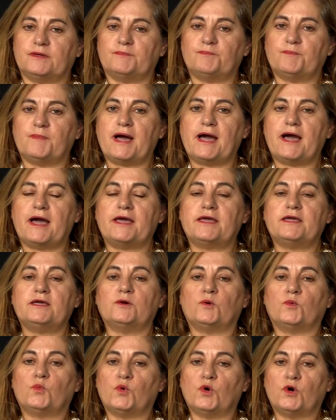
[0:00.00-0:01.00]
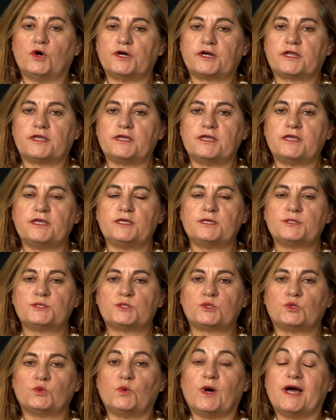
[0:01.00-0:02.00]
My work
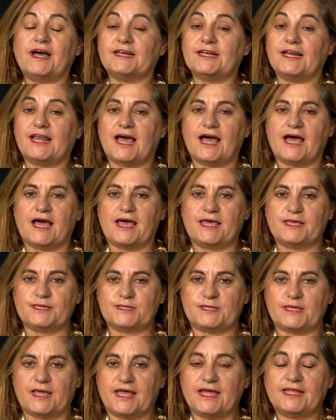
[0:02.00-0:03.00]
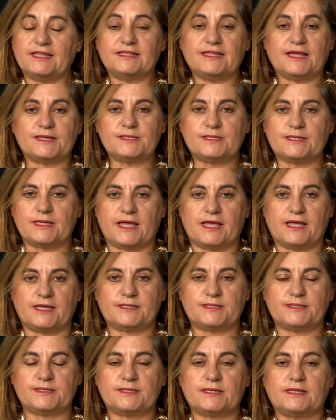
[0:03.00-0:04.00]
is to analyze and
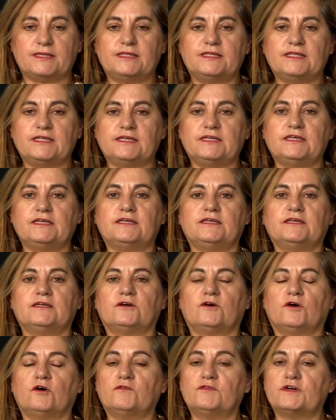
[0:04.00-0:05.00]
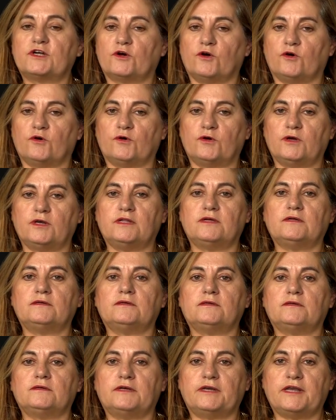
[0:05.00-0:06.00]
assess the overall
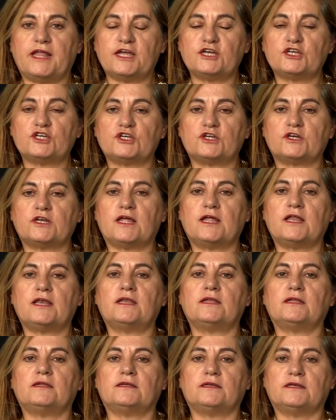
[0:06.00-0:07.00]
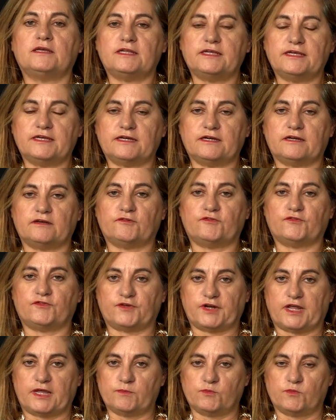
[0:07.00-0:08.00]
national legal
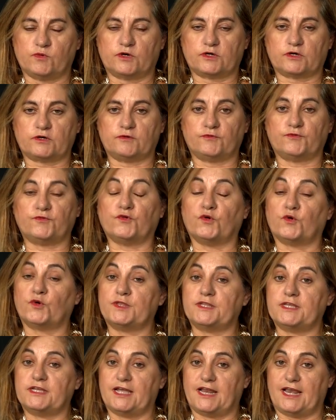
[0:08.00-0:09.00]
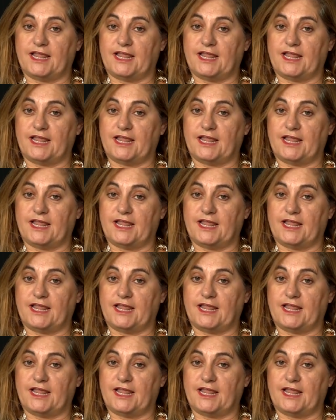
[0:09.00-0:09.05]
framework for the